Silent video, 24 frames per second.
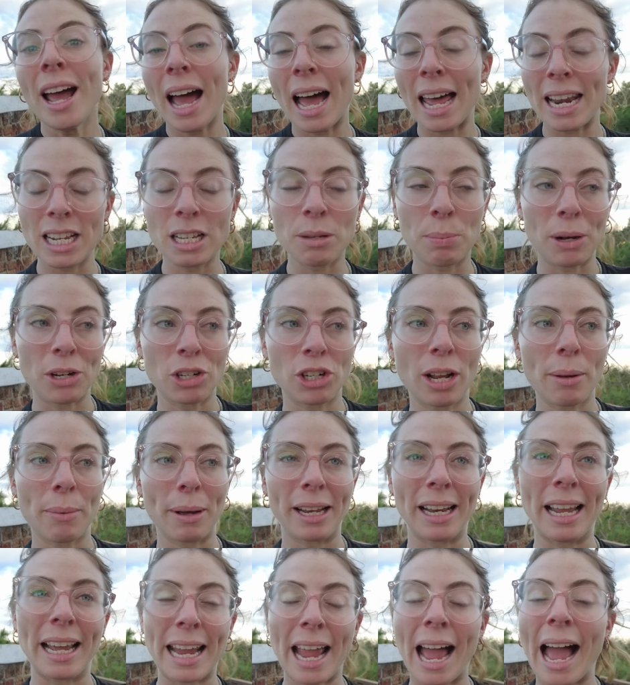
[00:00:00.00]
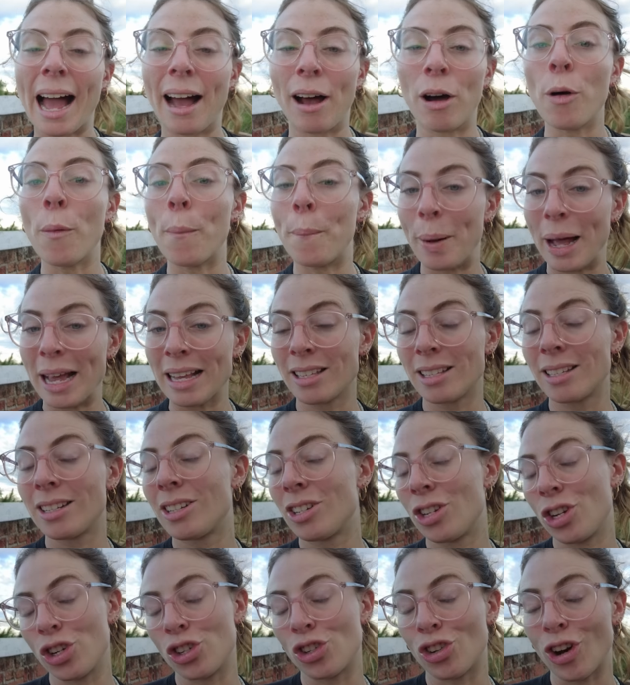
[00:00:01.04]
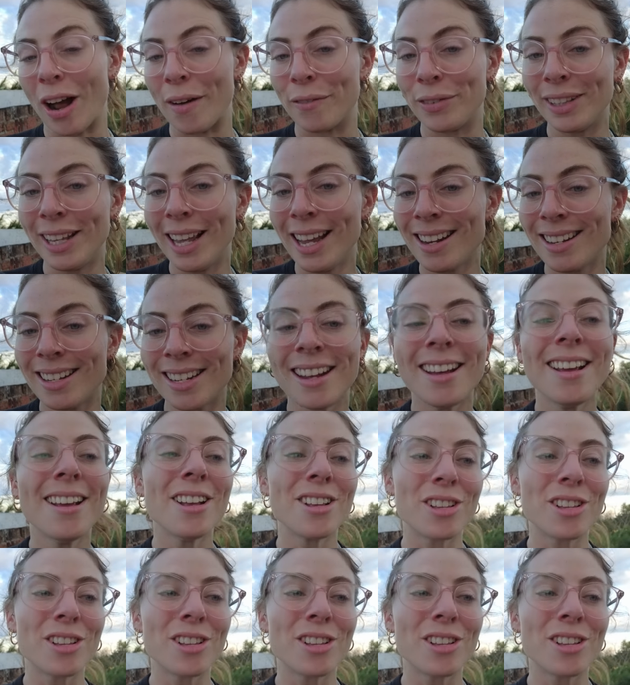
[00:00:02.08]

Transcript: and especially about like how best to travel it.